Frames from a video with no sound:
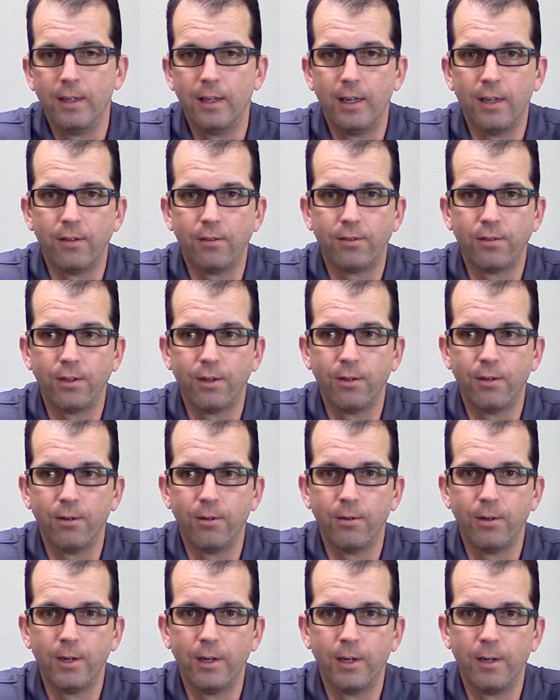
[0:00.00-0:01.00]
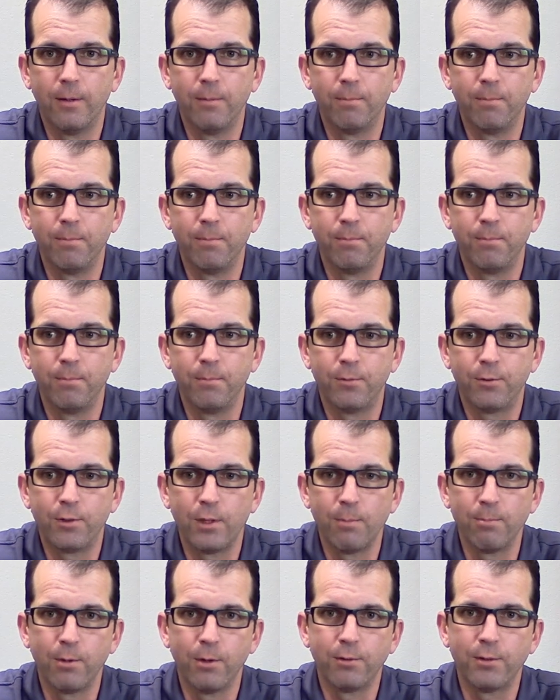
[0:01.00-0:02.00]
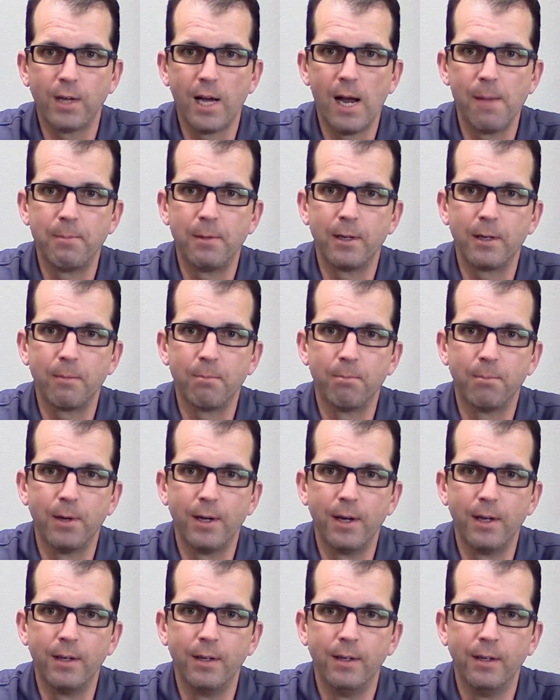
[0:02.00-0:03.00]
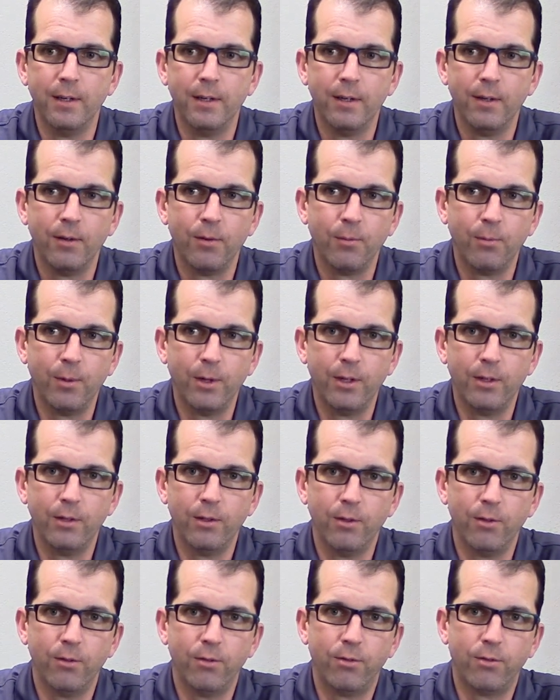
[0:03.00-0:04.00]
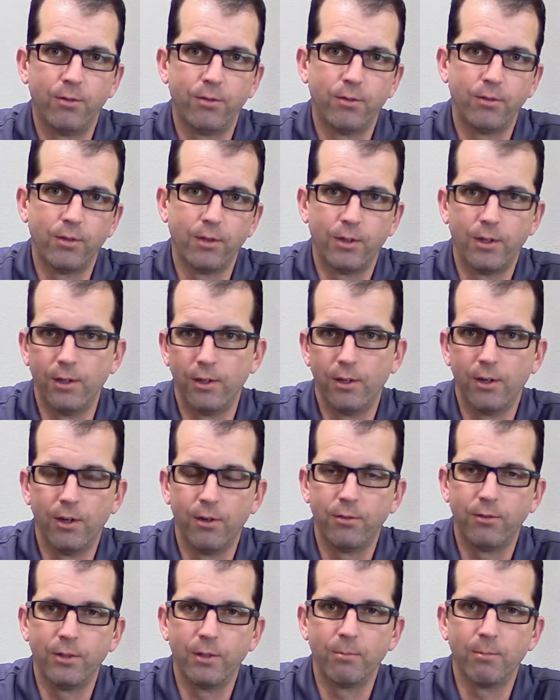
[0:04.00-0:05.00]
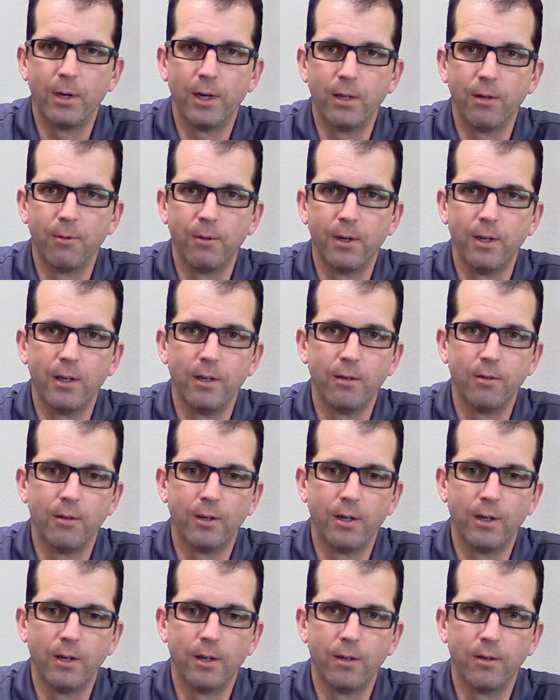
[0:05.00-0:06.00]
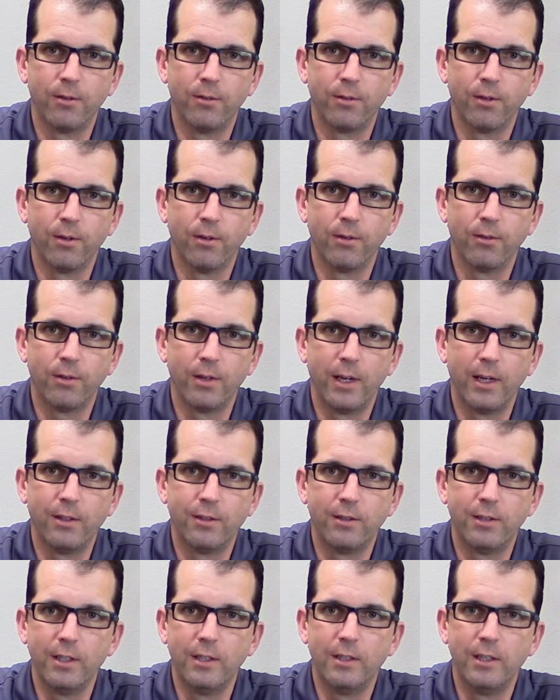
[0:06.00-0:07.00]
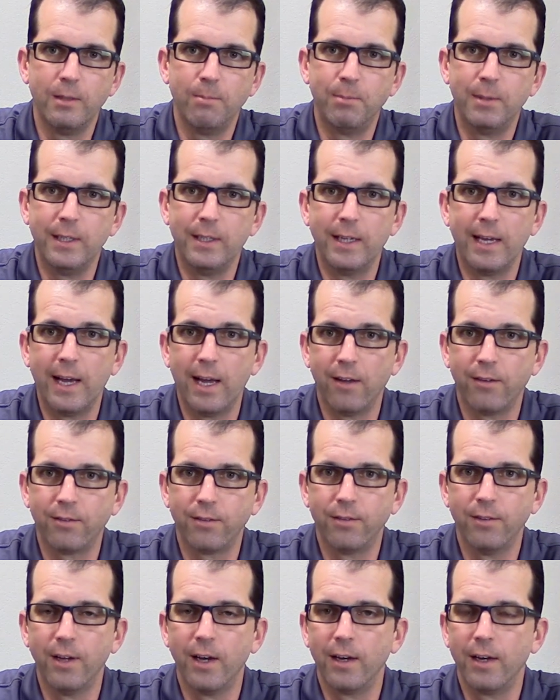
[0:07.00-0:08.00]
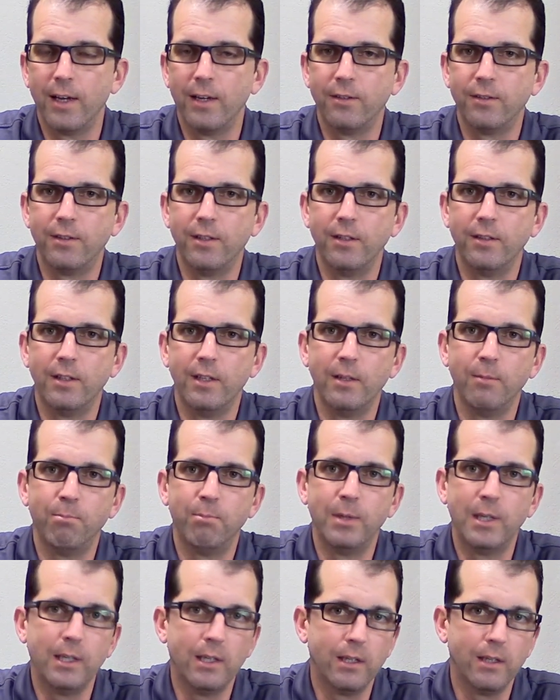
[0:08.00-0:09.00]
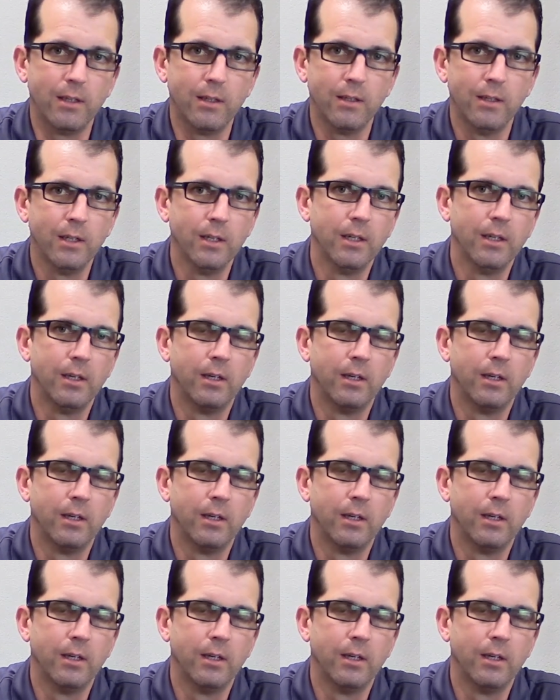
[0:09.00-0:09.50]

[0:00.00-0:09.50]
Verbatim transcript: And so, um, simple topic, but we use secure hosting, by the way, uh, so it's HTTPS, not HTTP.